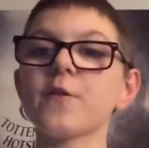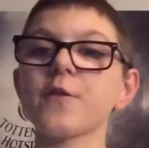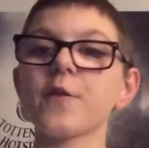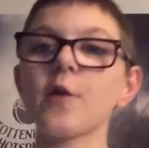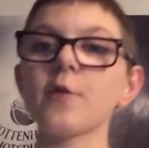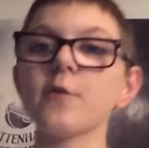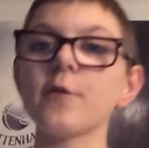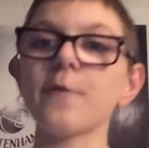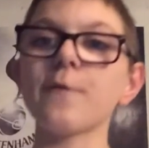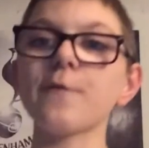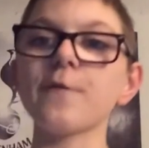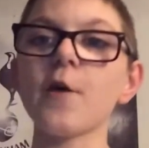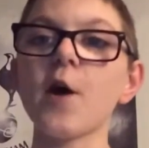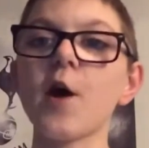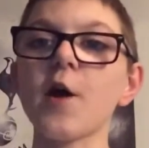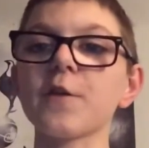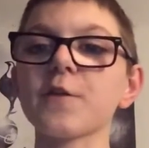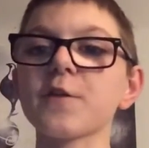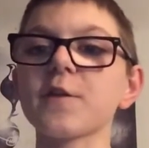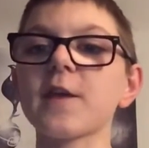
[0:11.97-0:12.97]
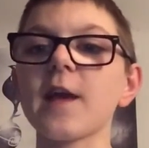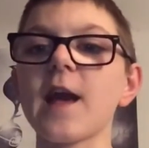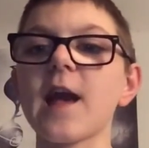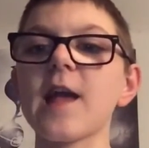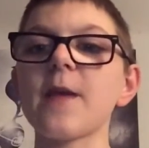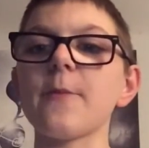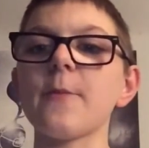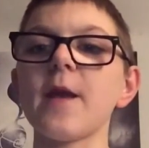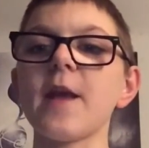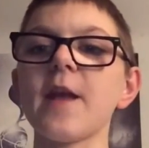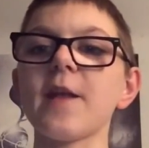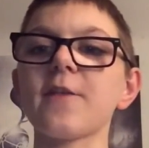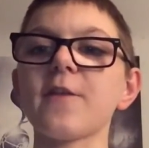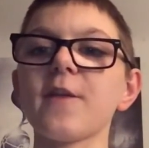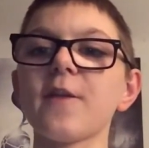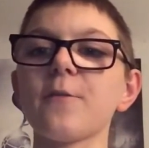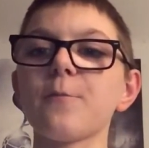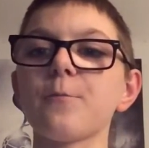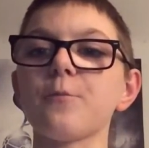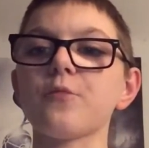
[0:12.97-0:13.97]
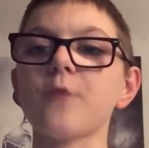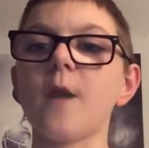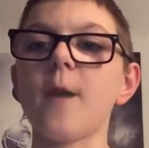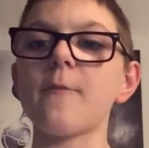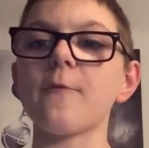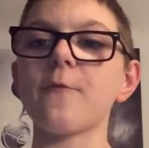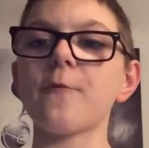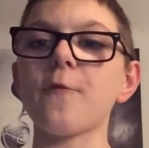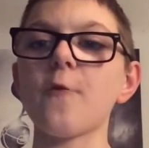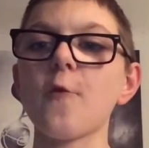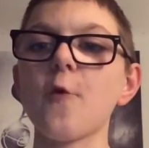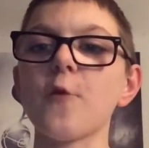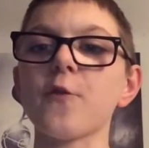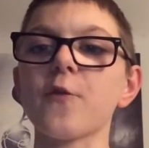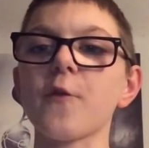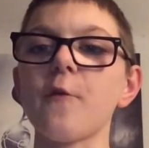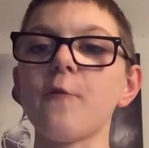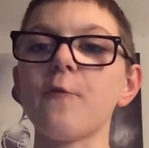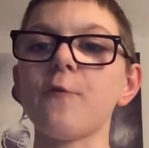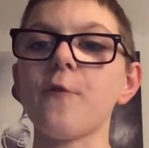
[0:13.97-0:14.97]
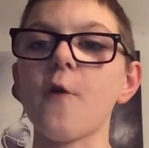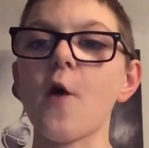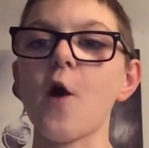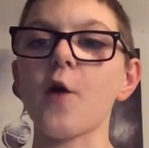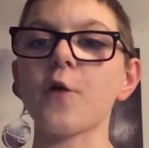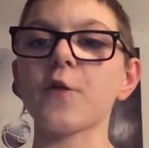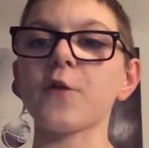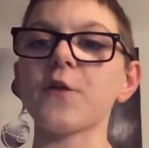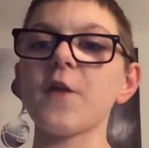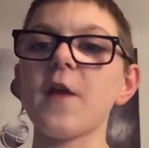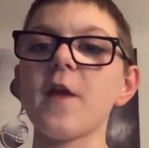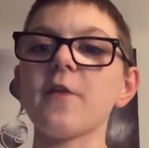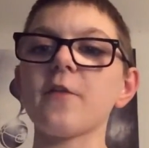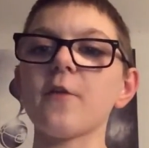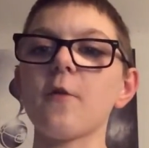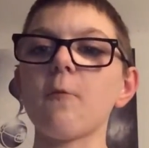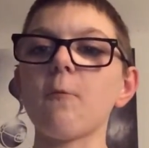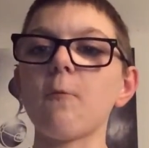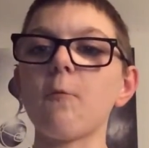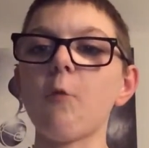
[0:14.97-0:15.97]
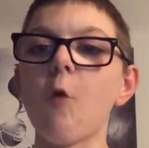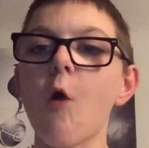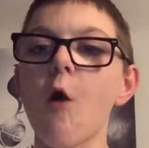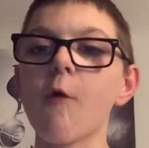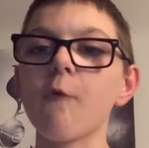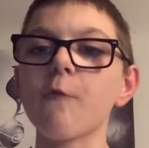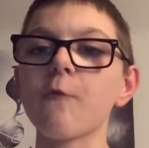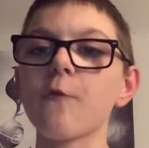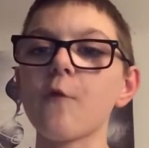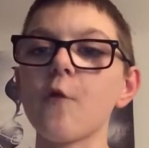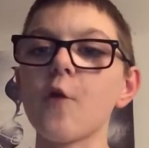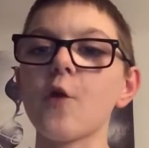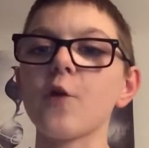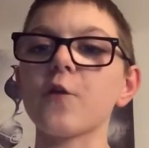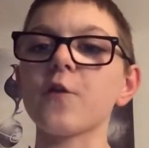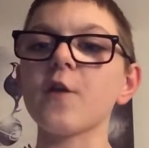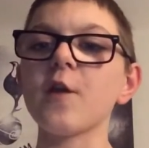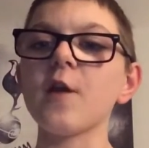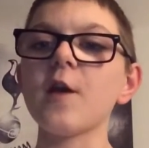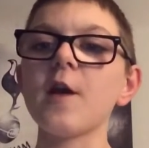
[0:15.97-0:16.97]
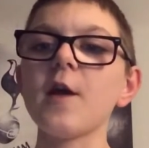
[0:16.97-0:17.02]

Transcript: so the first game, it is Brentford versus Watford.